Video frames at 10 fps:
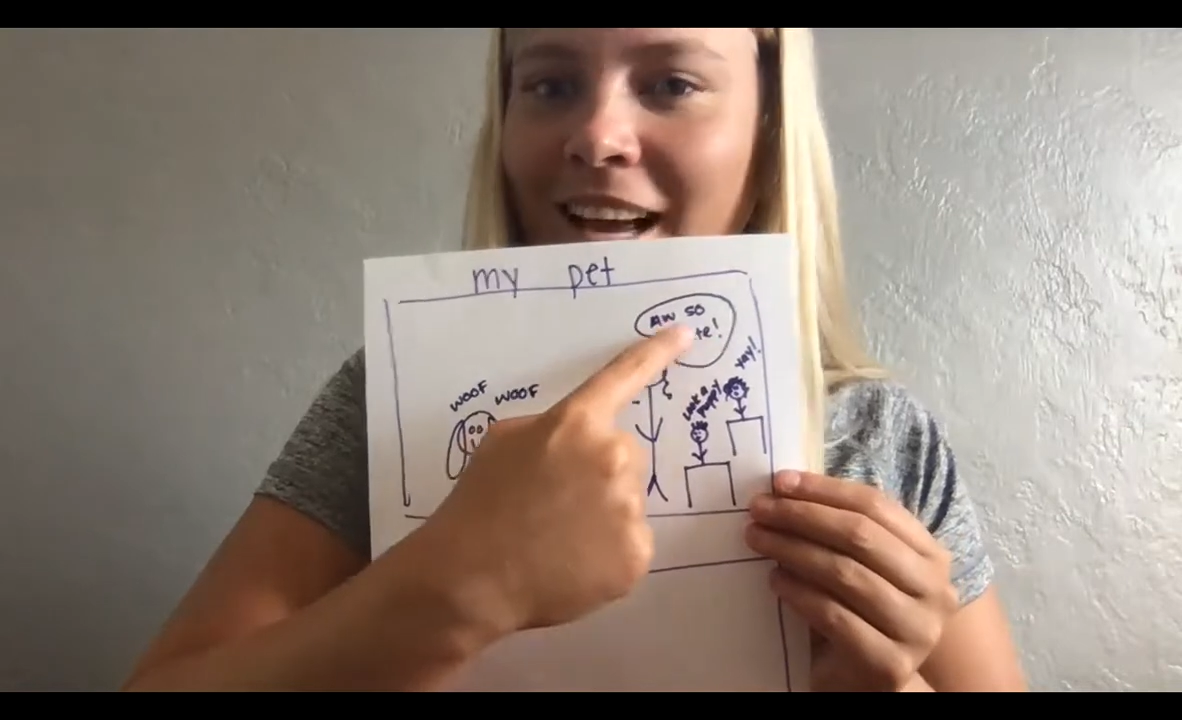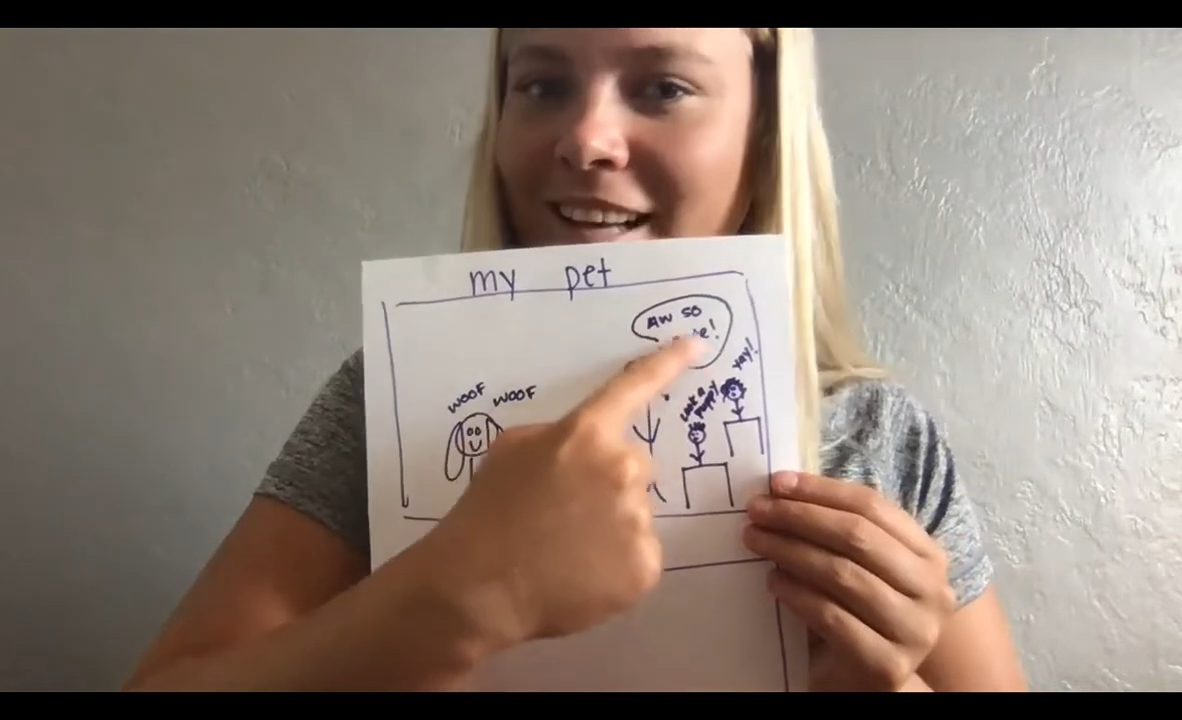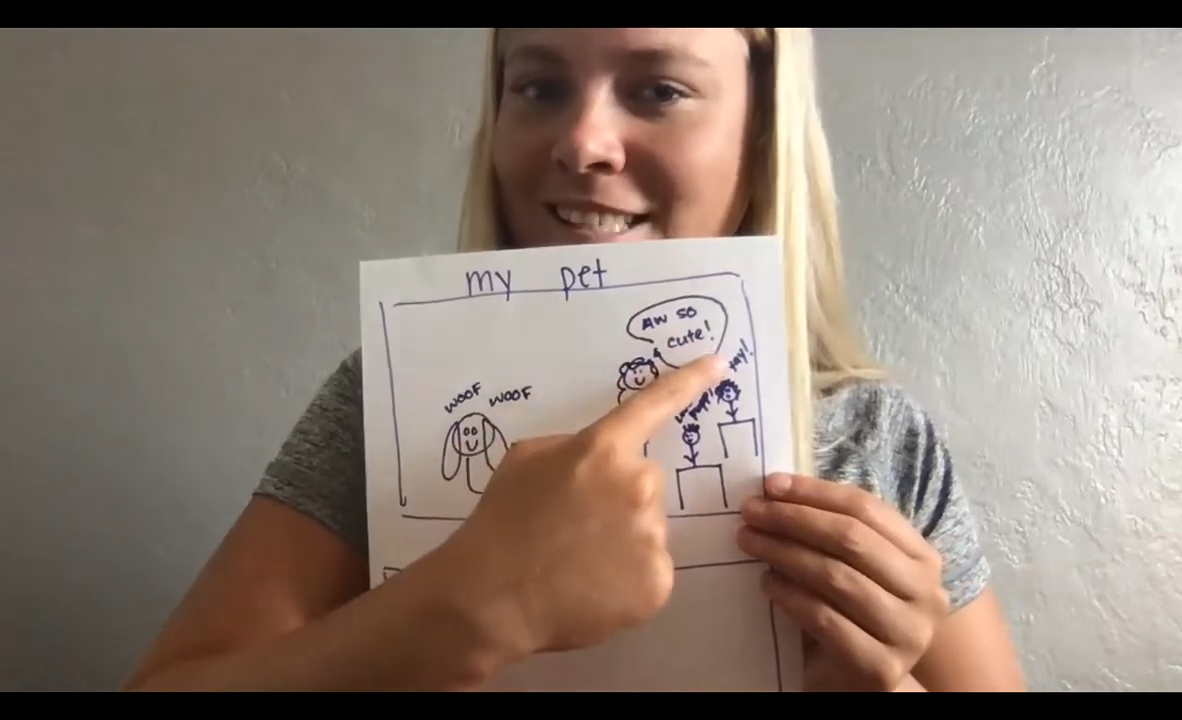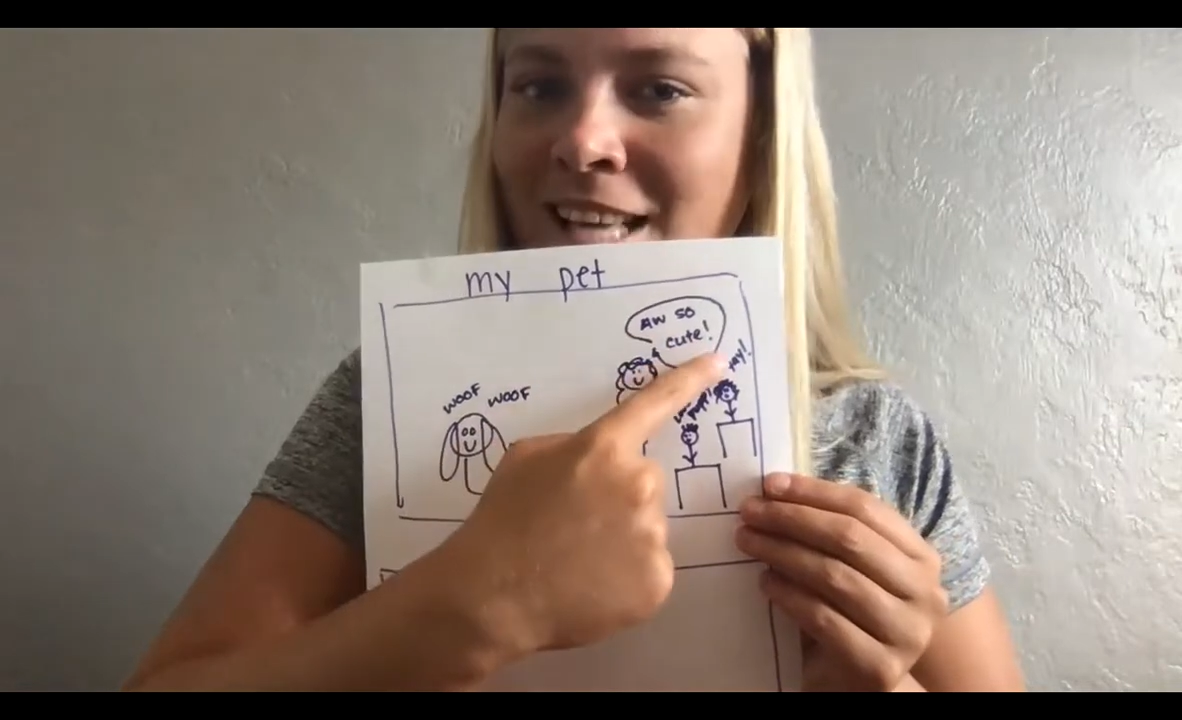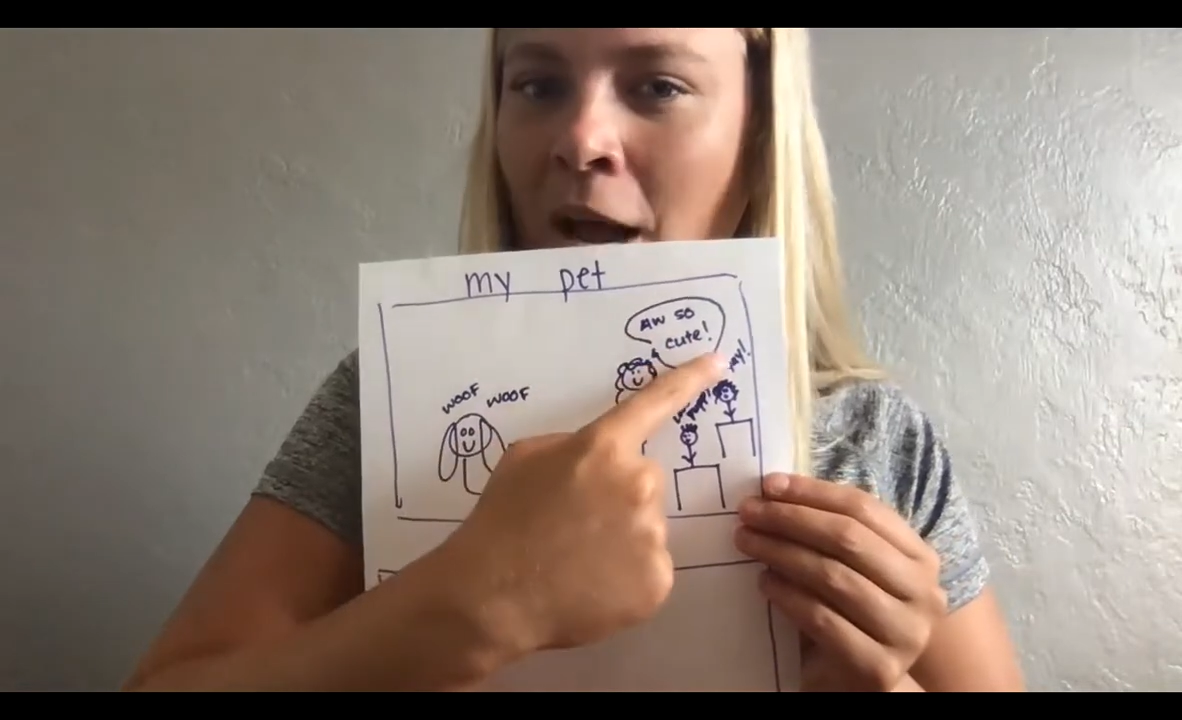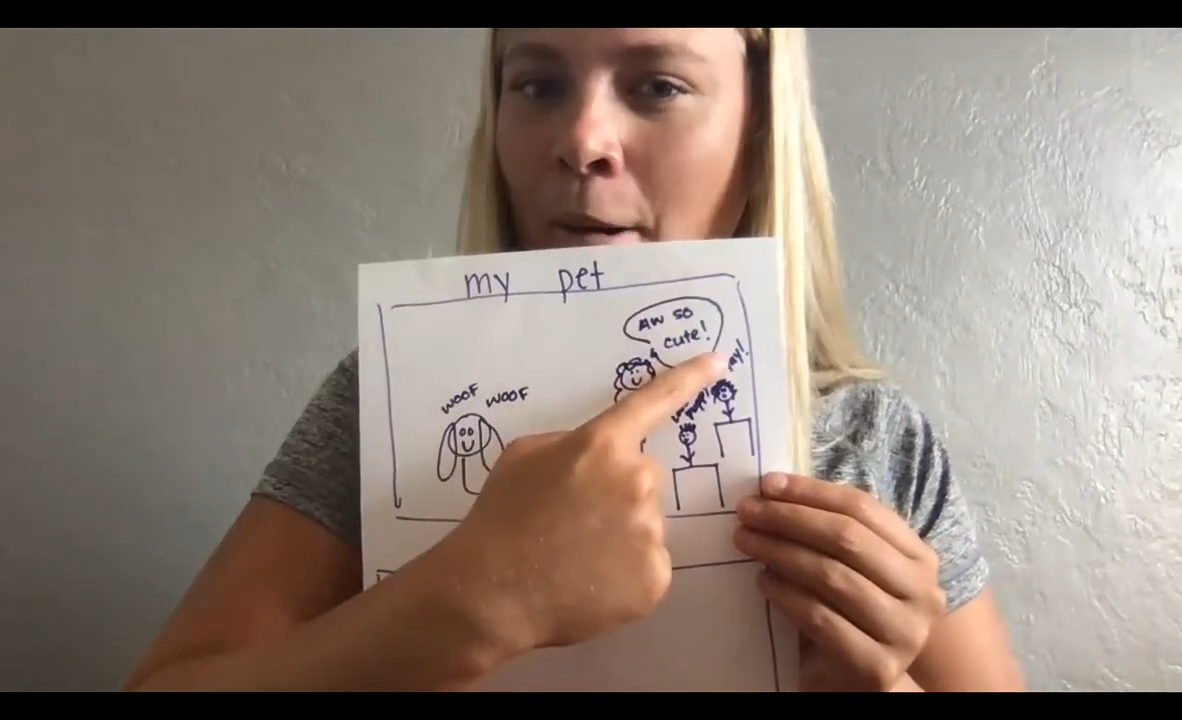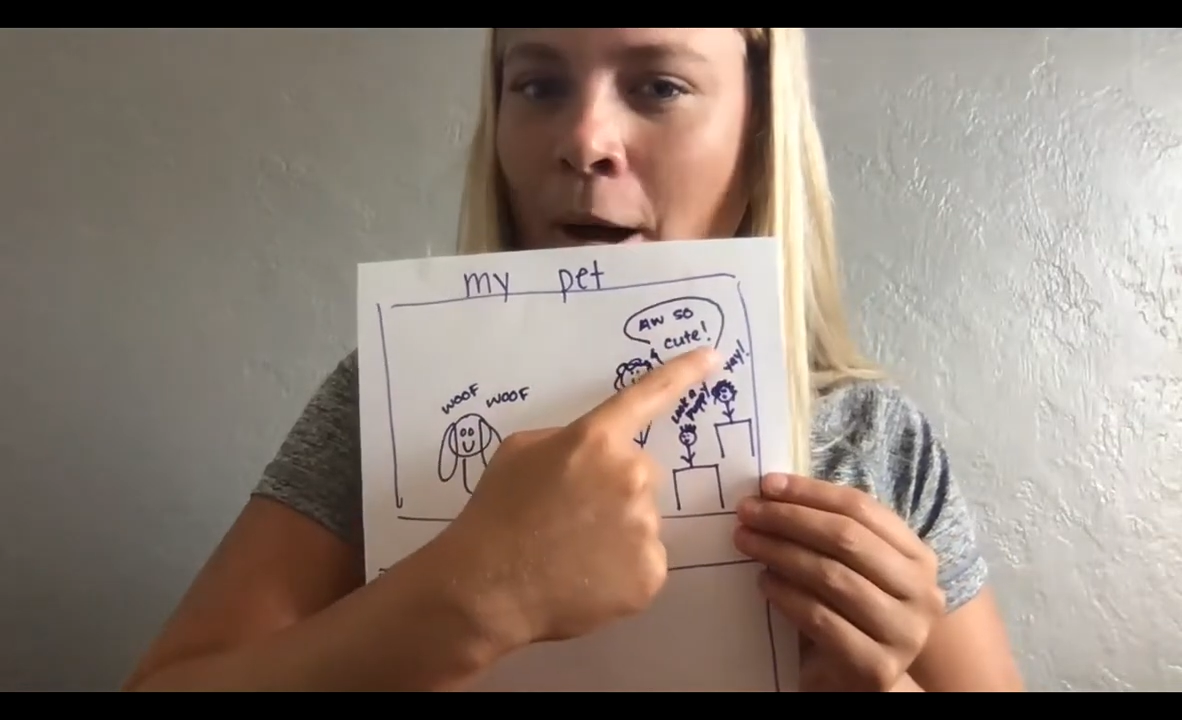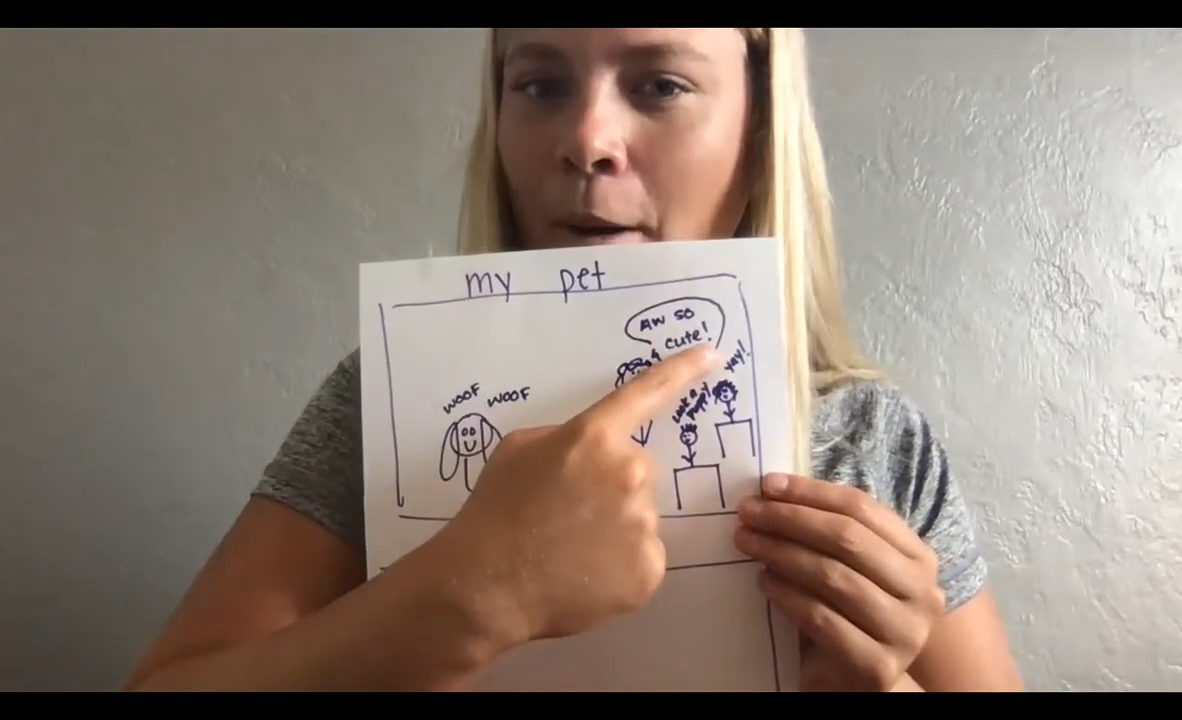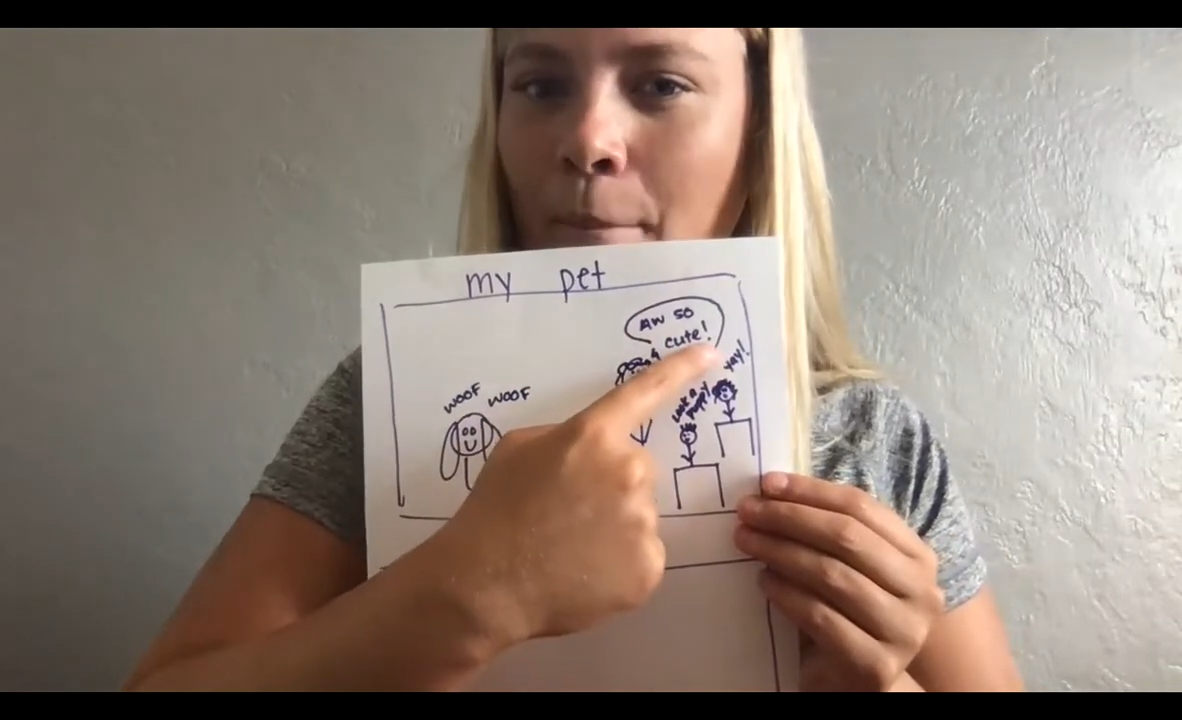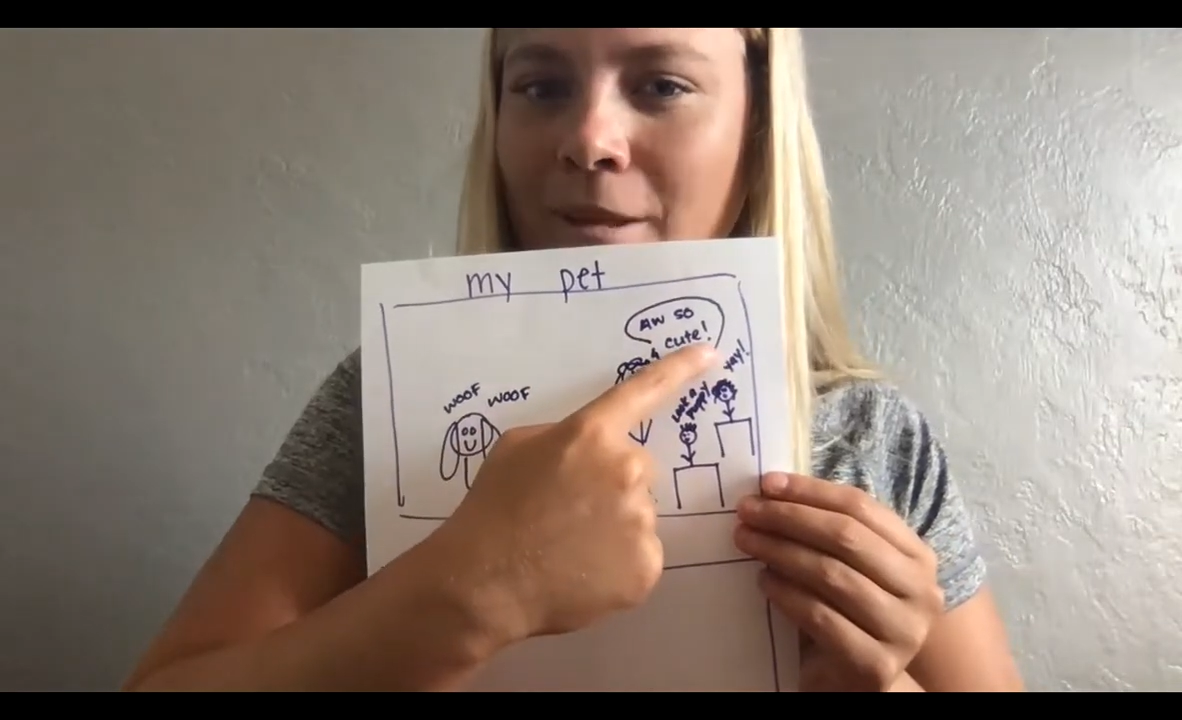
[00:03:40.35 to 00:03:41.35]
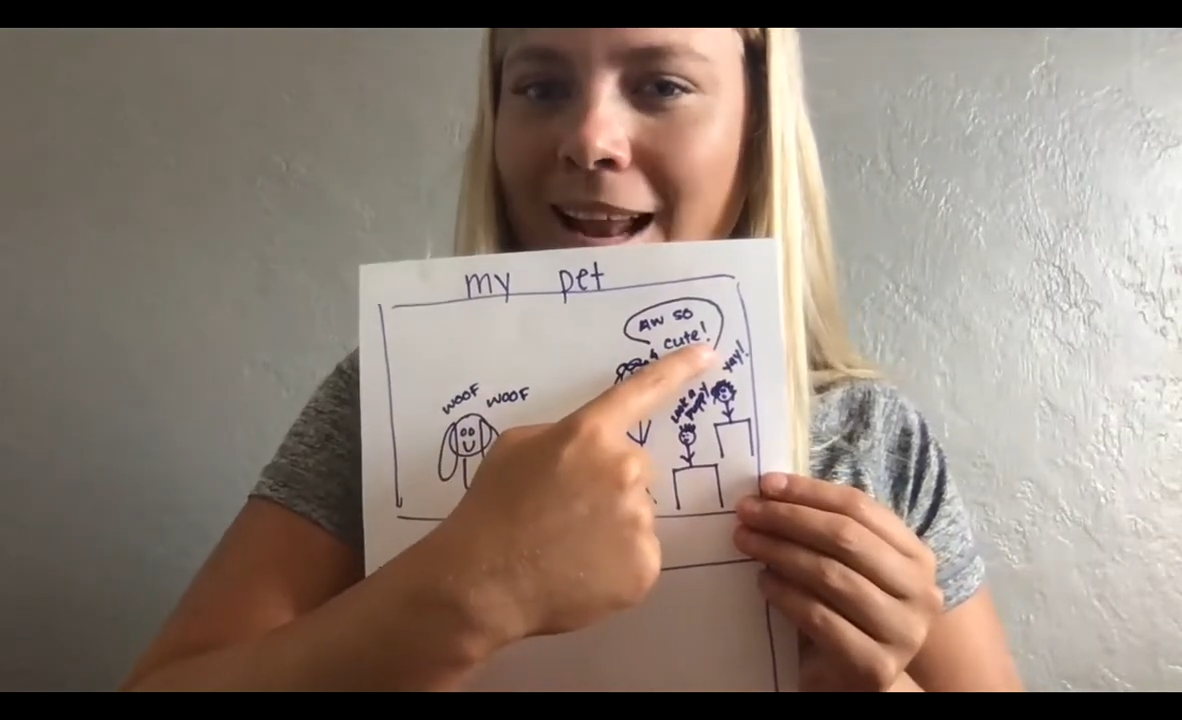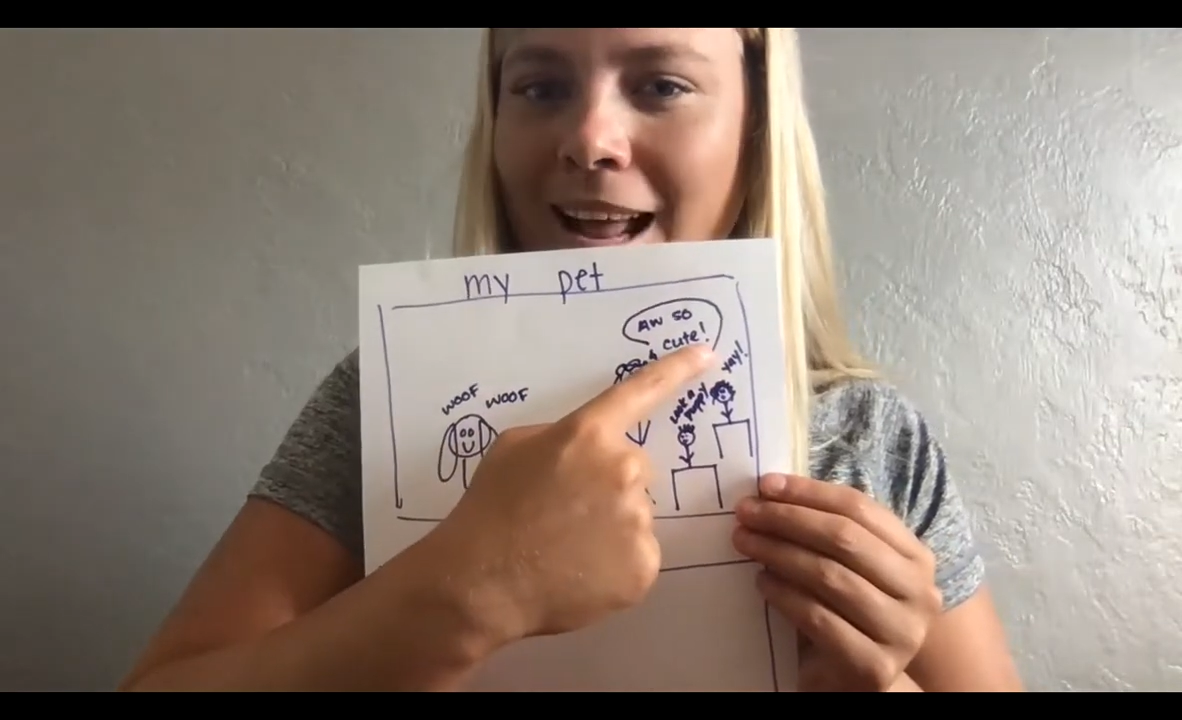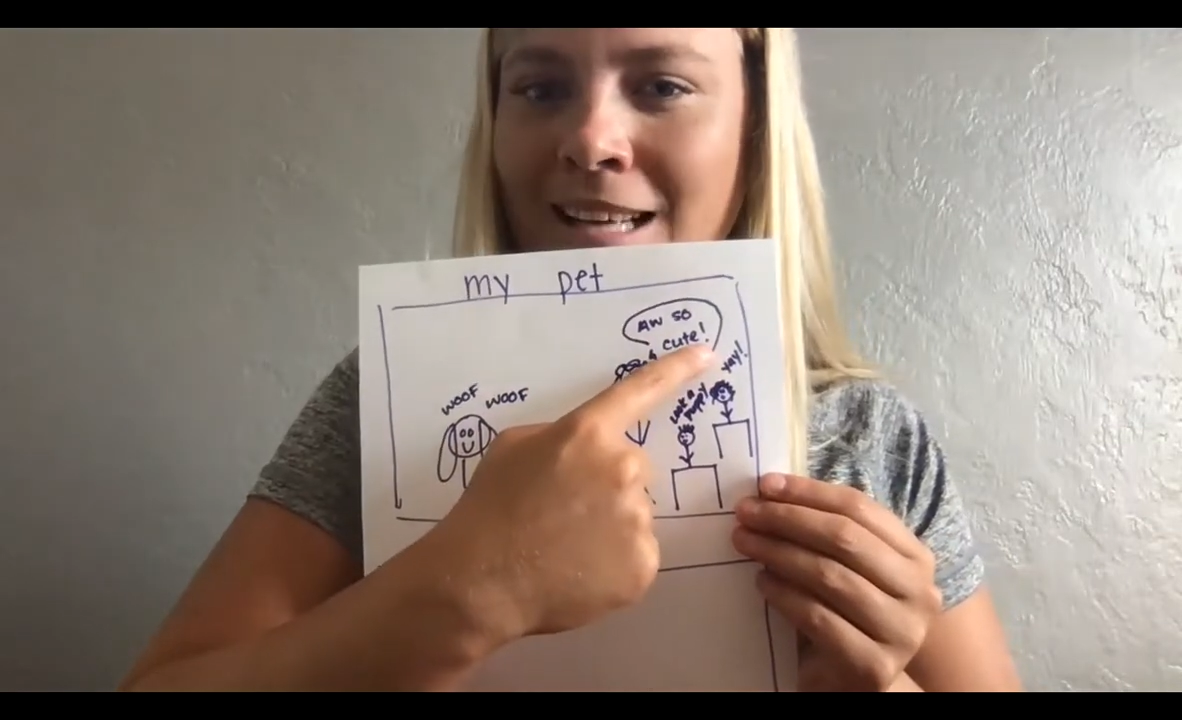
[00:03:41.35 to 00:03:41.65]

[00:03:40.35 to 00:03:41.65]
And see how I put that